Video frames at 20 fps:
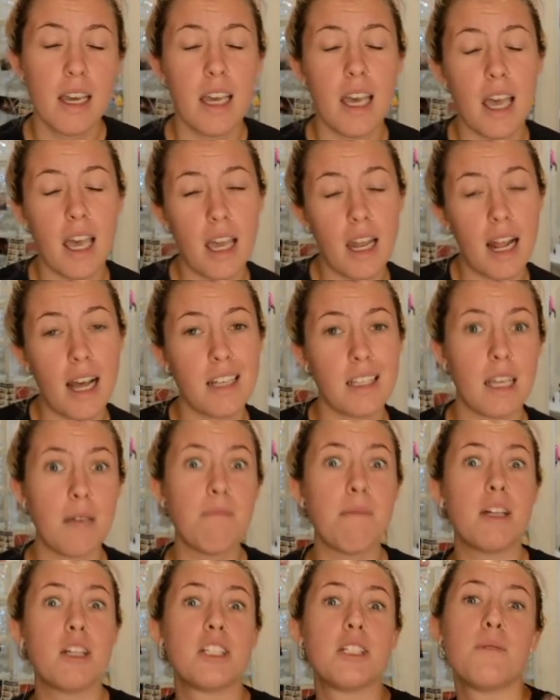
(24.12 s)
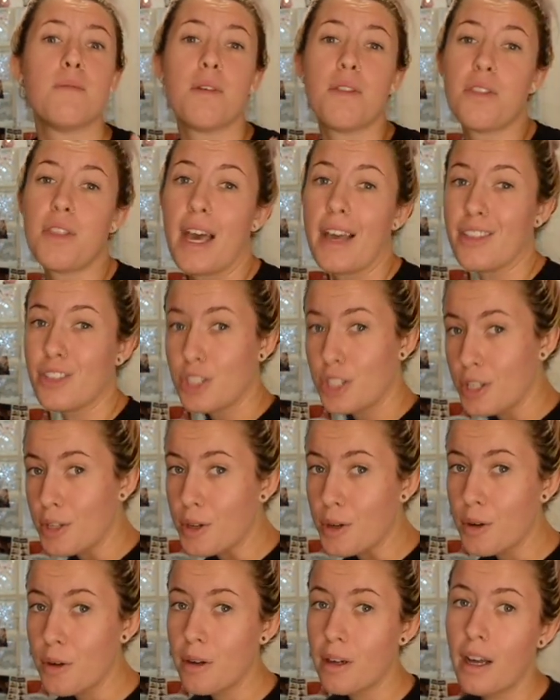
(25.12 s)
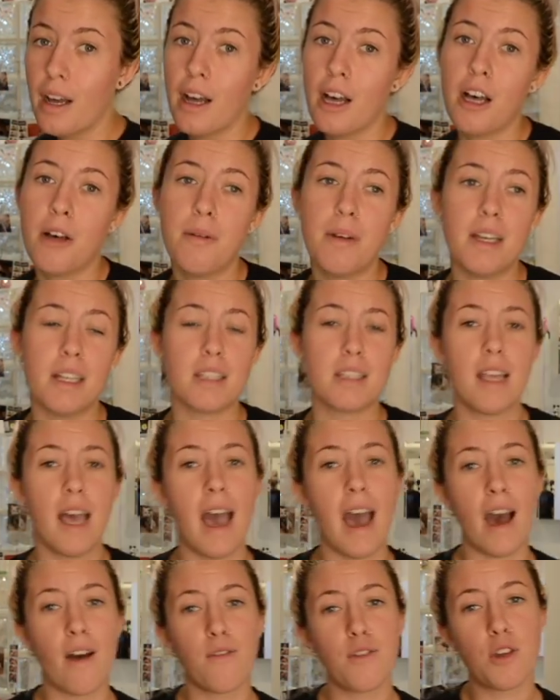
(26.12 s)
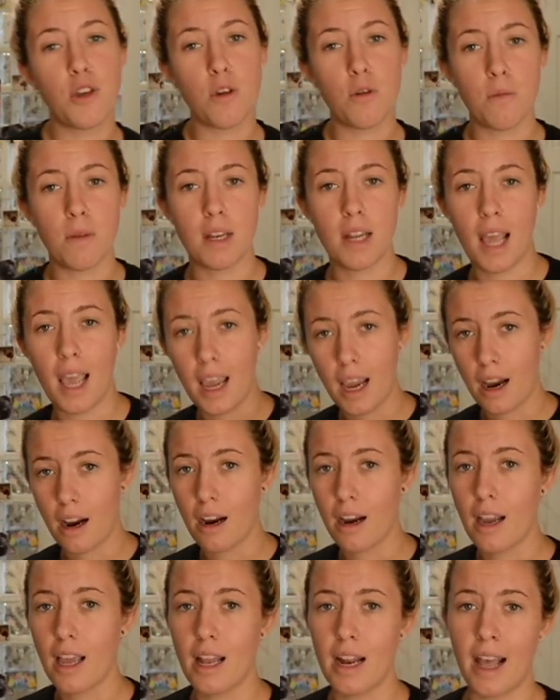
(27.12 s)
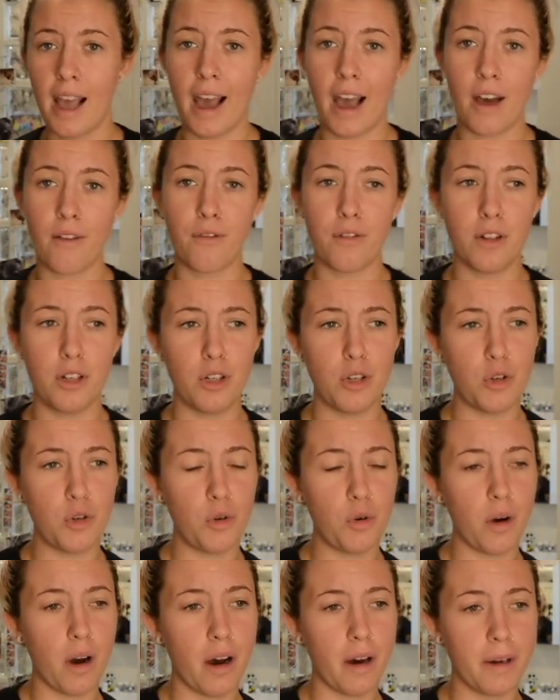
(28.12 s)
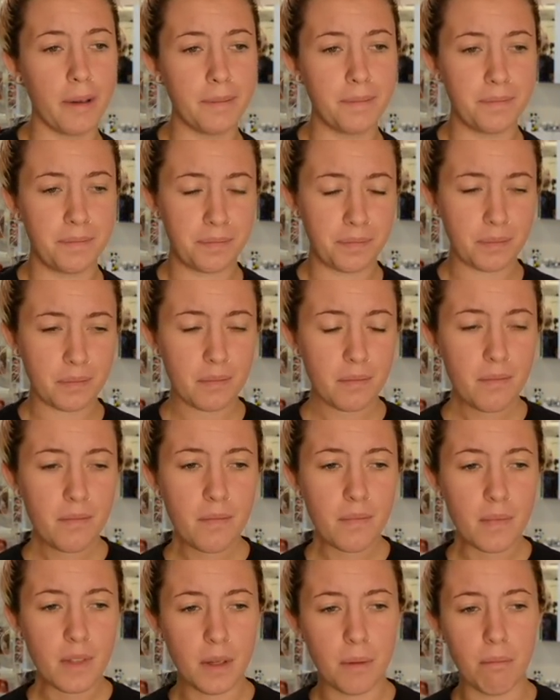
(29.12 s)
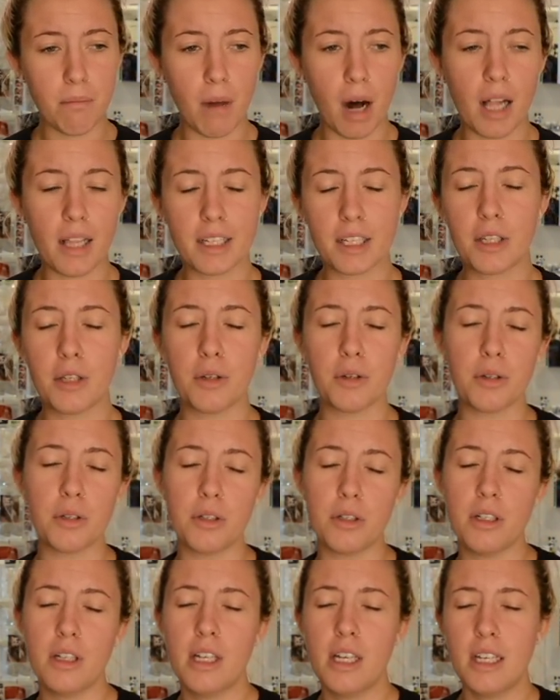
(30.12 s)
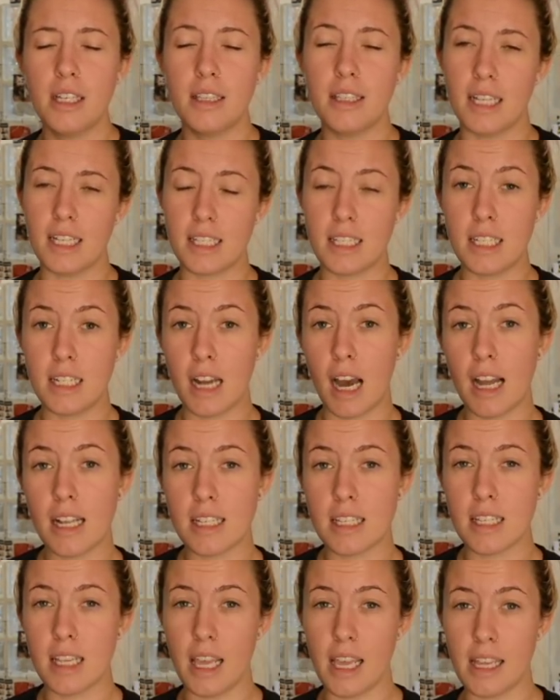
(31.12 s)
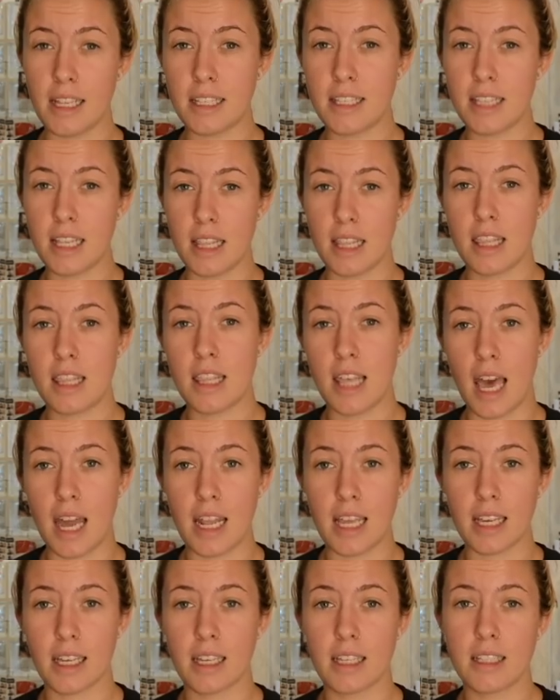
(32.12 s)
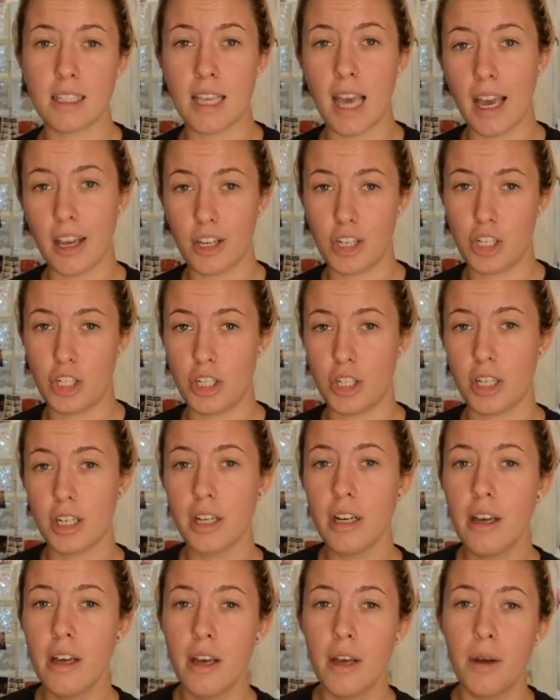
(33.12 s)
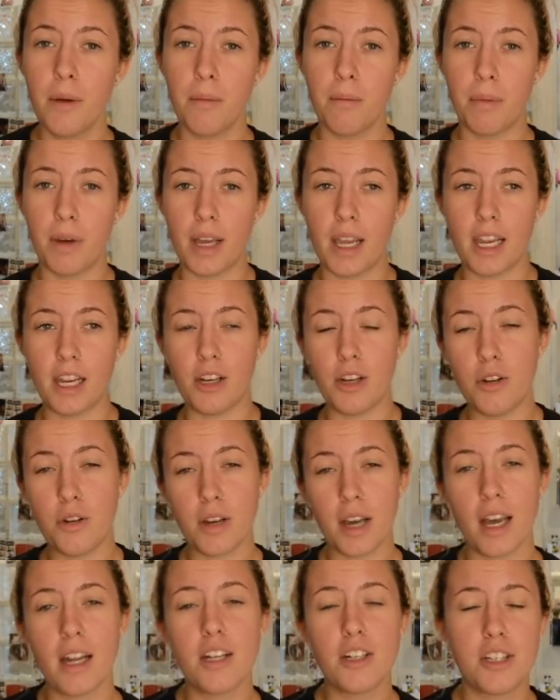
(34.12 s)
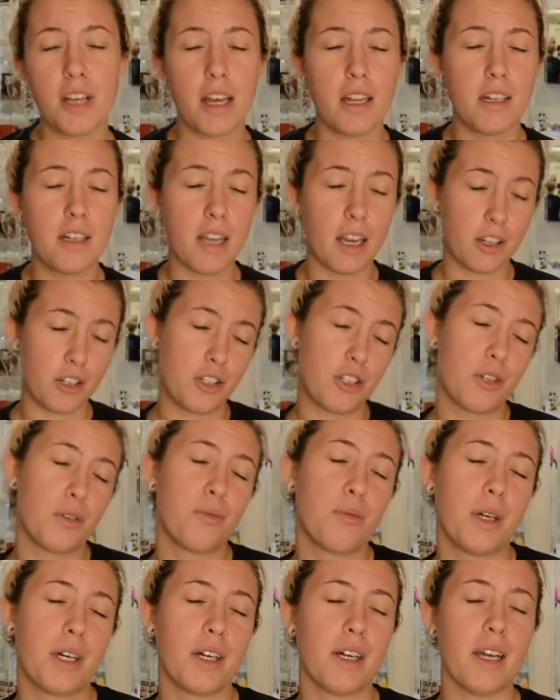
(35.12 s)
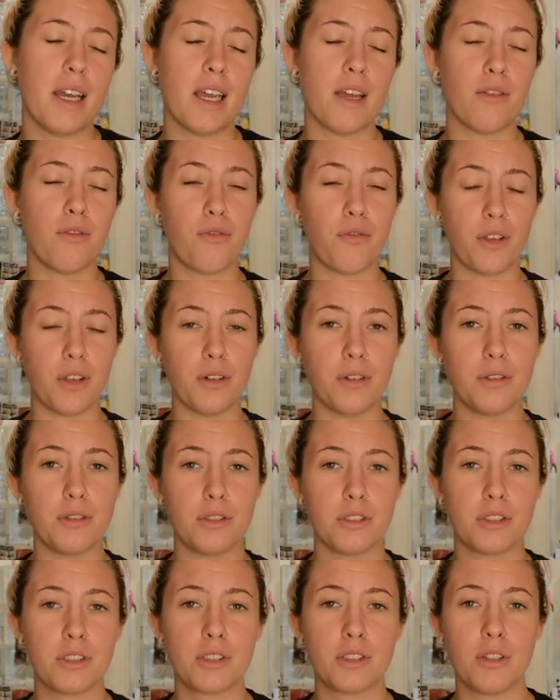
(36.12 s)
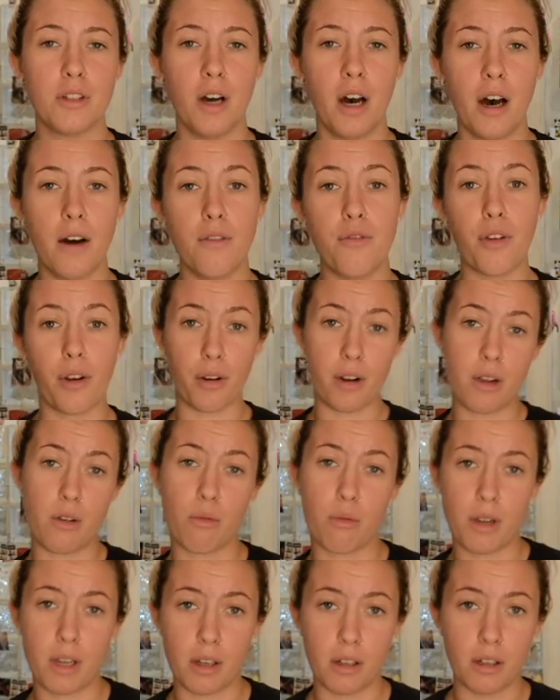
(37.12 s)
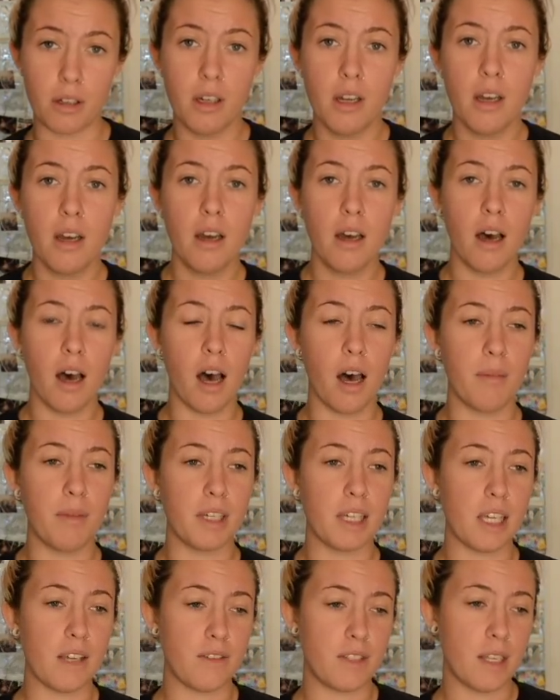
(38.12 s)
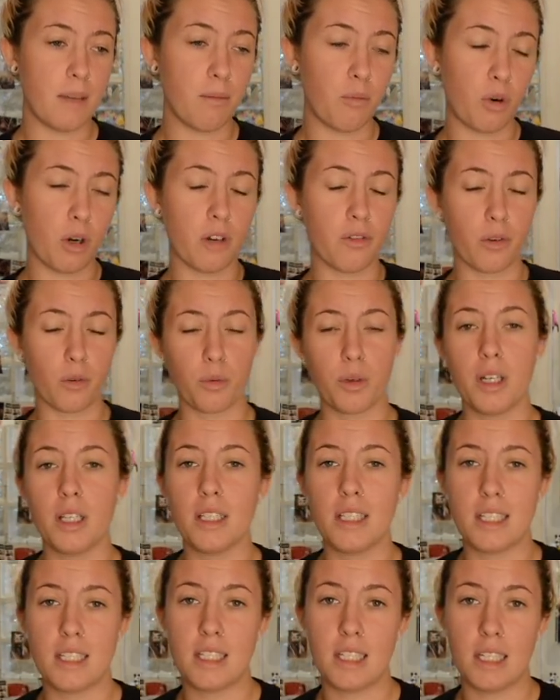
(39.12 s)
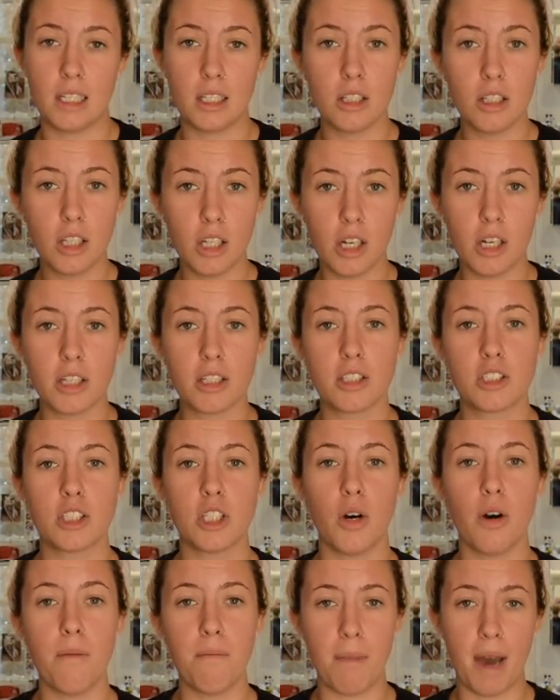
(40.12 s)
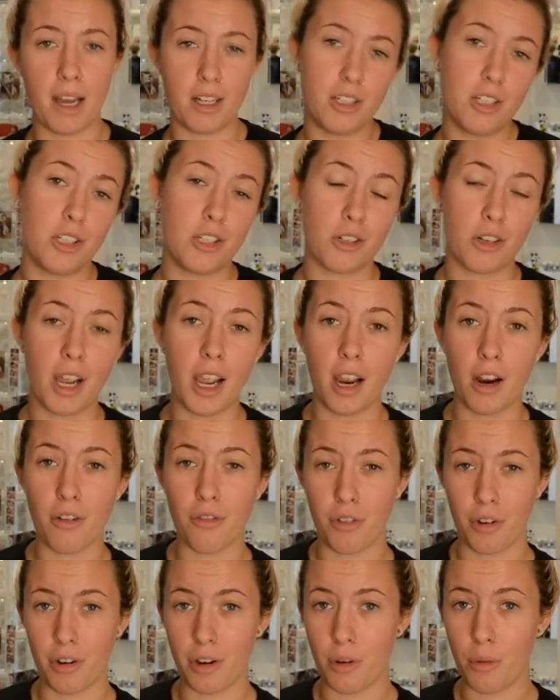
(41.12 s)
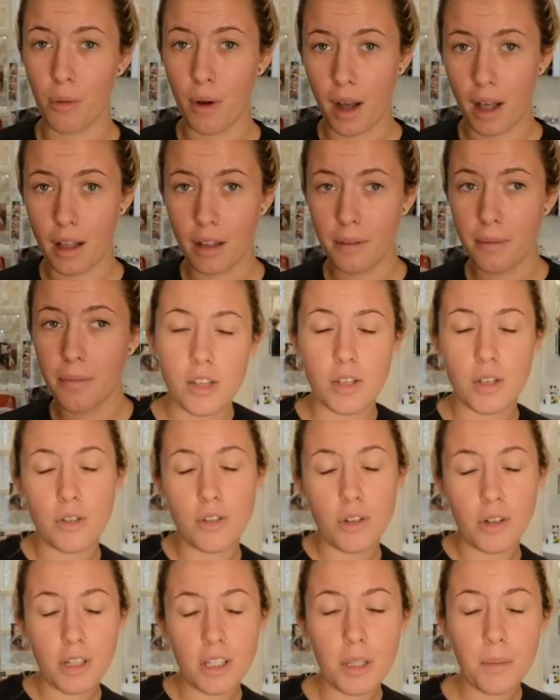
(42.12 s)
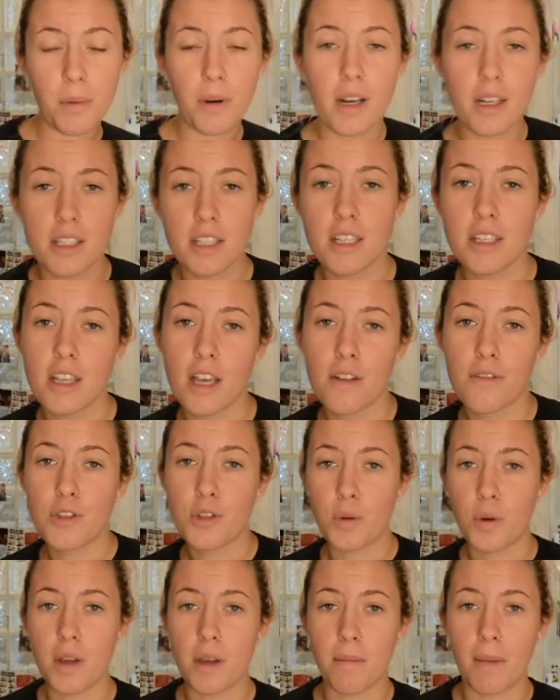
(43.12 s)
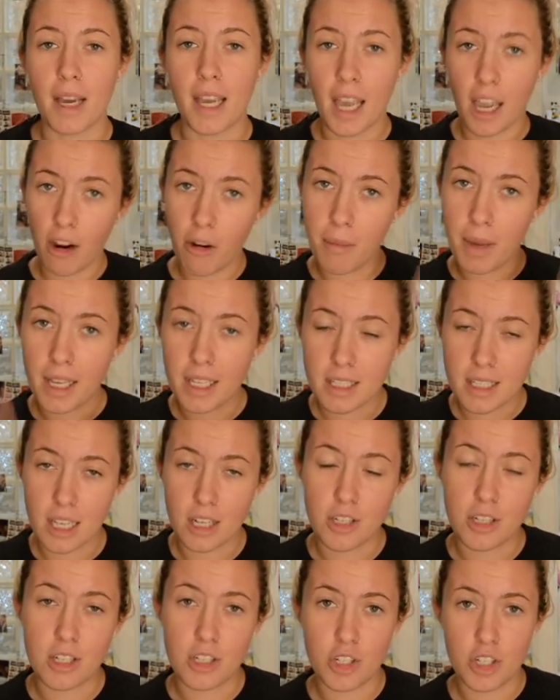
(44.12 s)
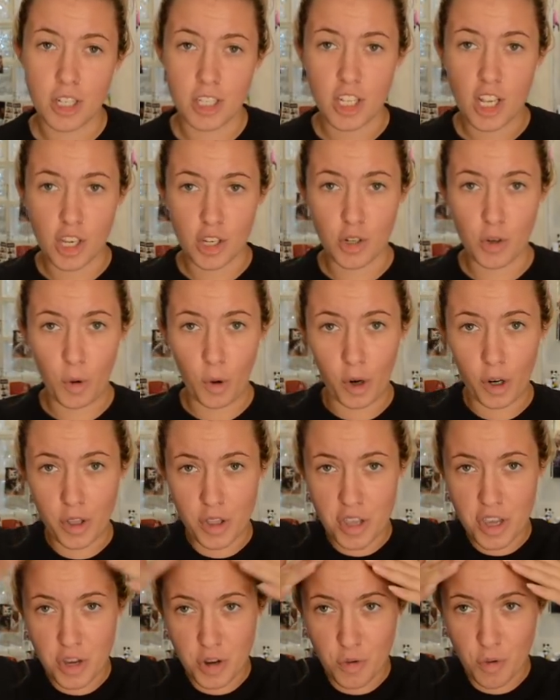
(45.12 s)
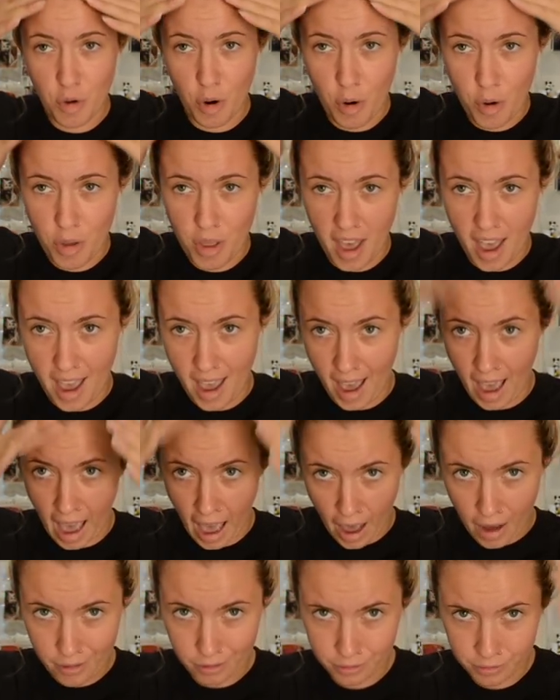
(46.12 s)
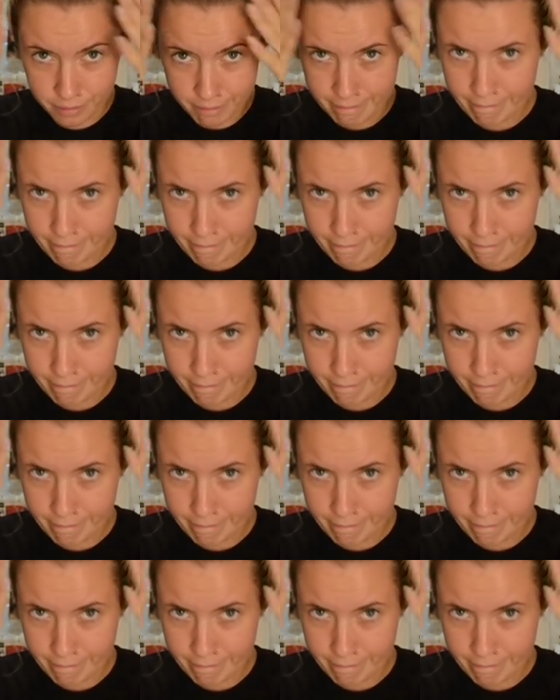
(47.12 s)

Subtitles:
And as I mentioned with that too, it's half human hair and half a new molecule that's not a synthetic texture, but a new kind of texture where it feels very real. It gives it more of a realistic look, so it matches your hair very well. So during the process of doing my hair, my extensions, just ignore the growth I have